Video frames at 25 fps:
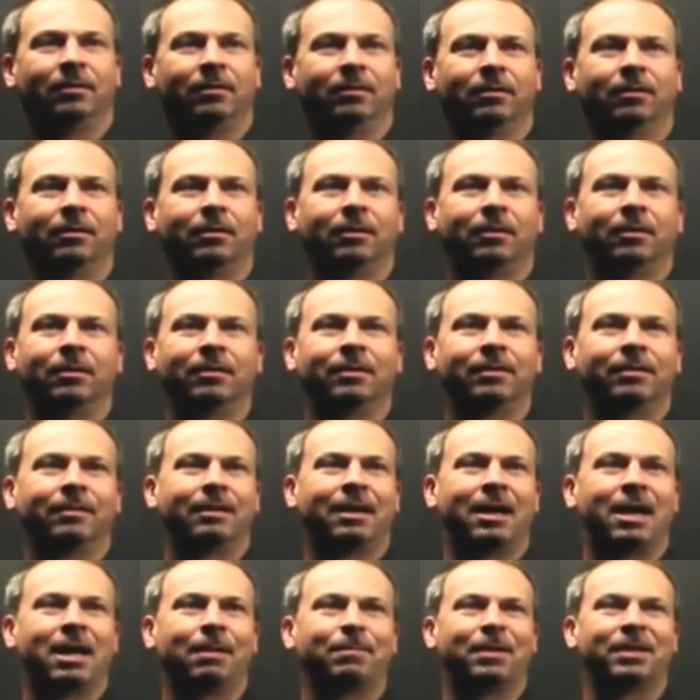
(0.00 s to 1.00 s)
uh,
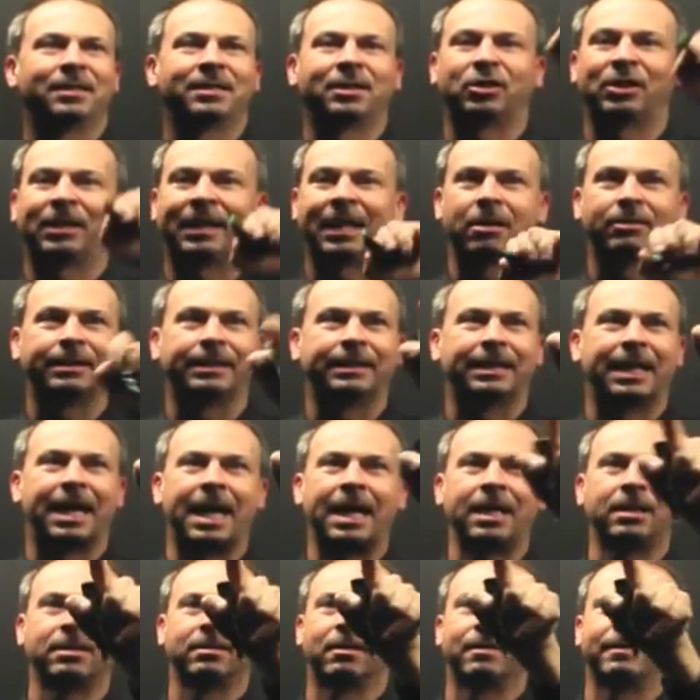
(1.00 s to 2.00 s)
the hard part's actually counting to
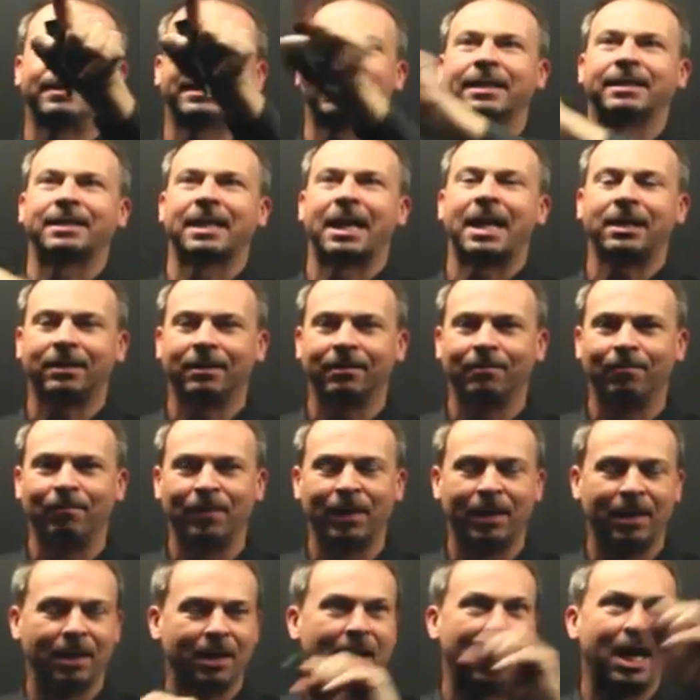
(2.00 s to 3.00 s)
8, I think that's 8,
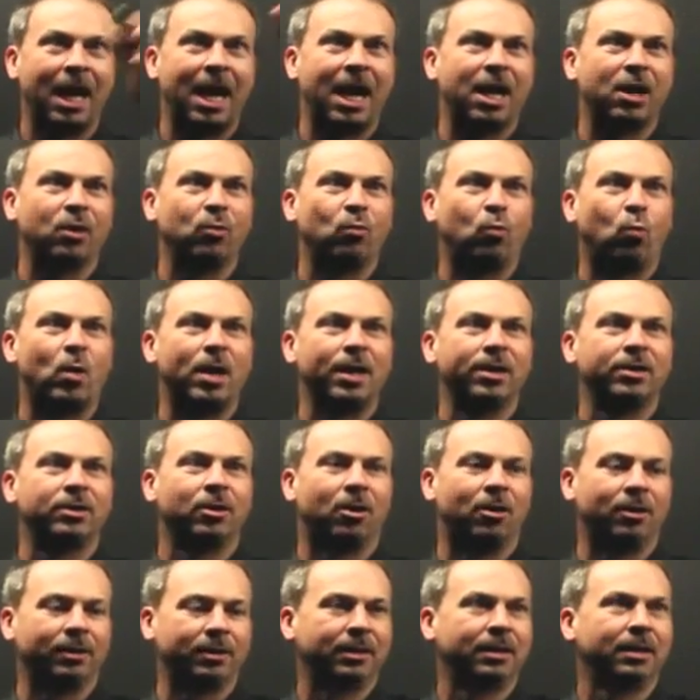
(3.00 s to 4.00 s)
and 1
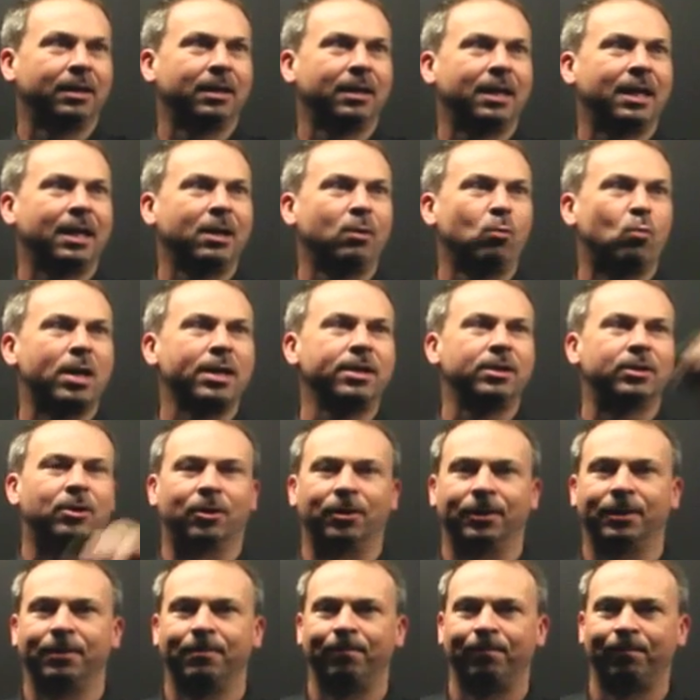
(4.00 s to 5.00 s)
dot and 1
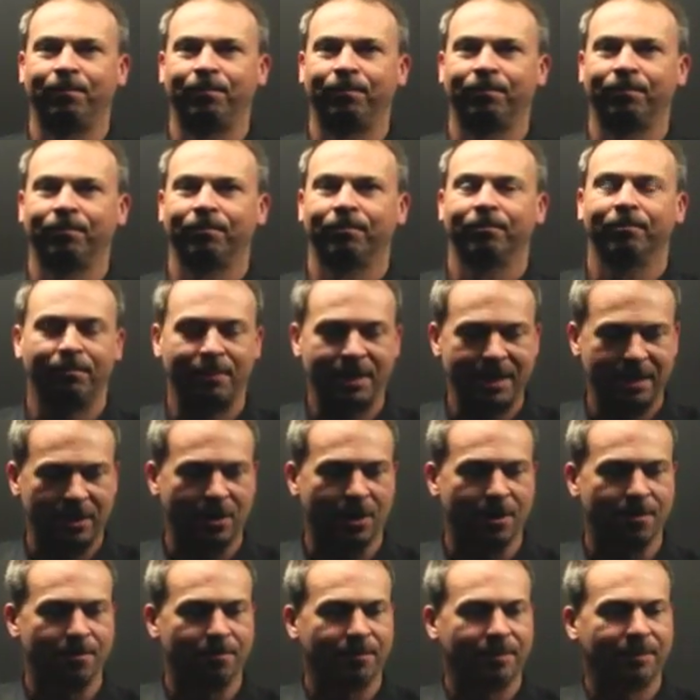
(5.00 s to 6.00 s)
dot.
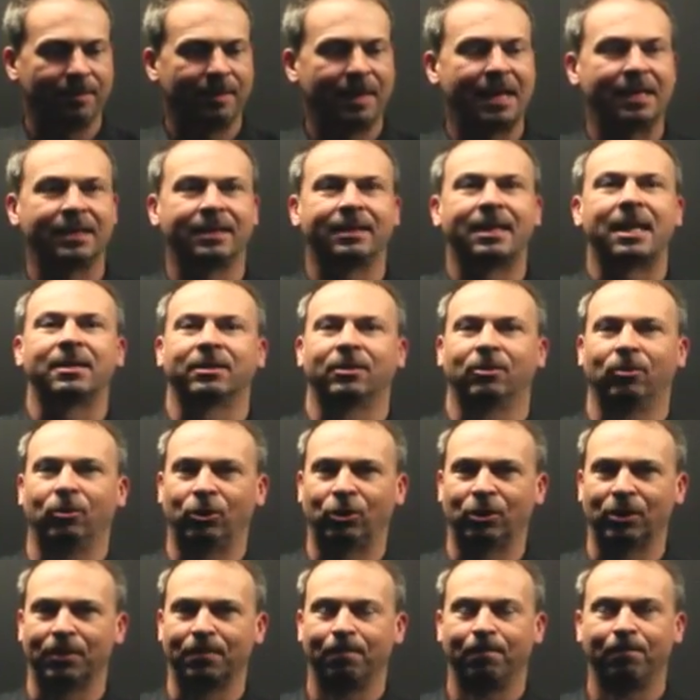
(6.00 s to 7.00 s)
Bingo, there's that
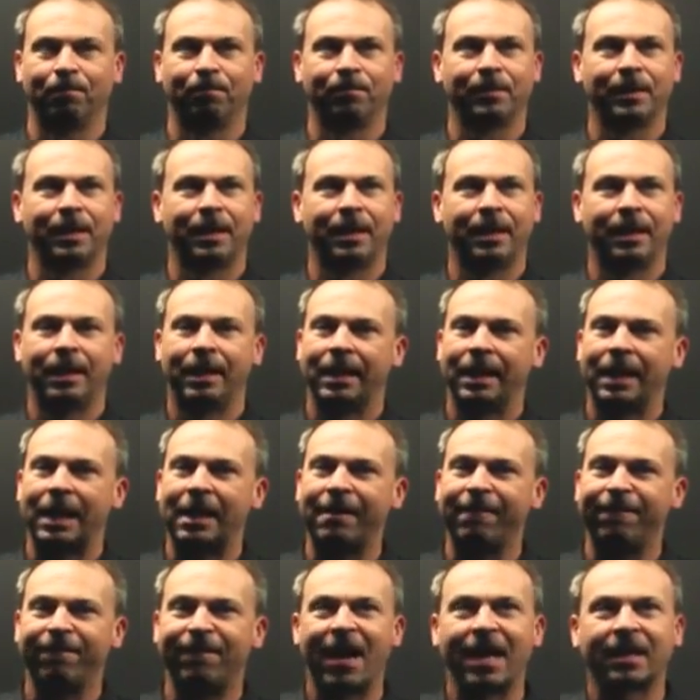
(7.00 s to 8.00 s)
solution.
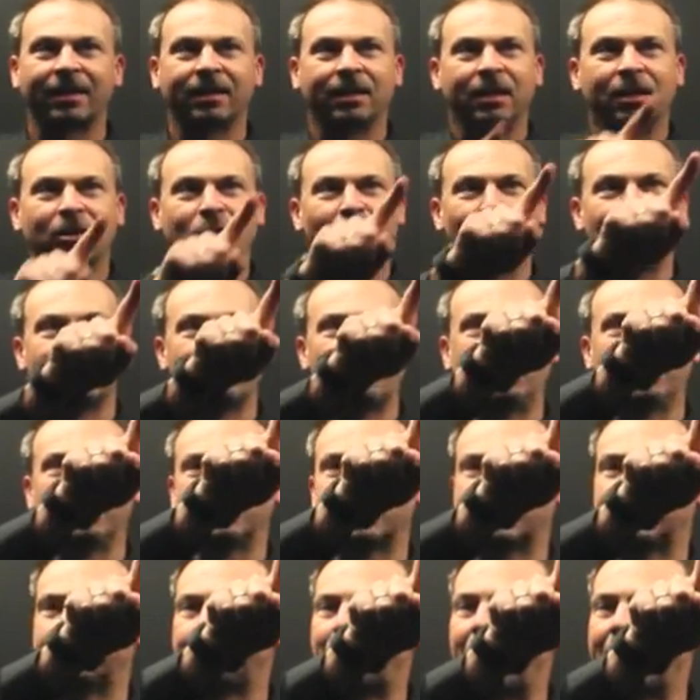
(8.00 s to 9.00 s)
In fact, notice I put
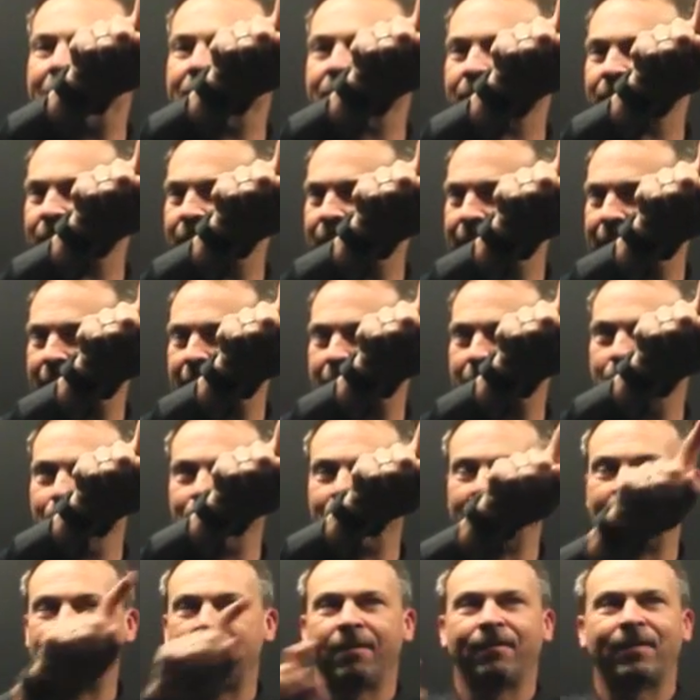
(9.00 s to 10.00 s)
little spaces here,
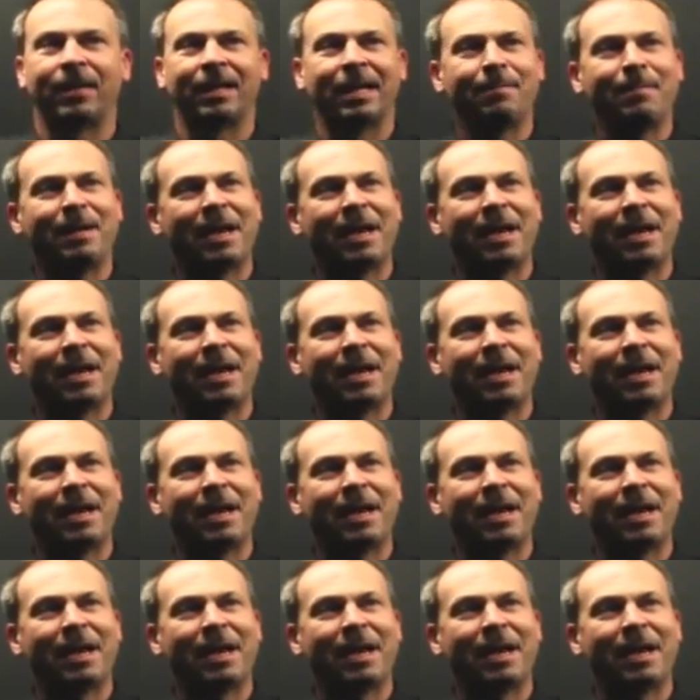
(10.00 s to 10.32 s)
but let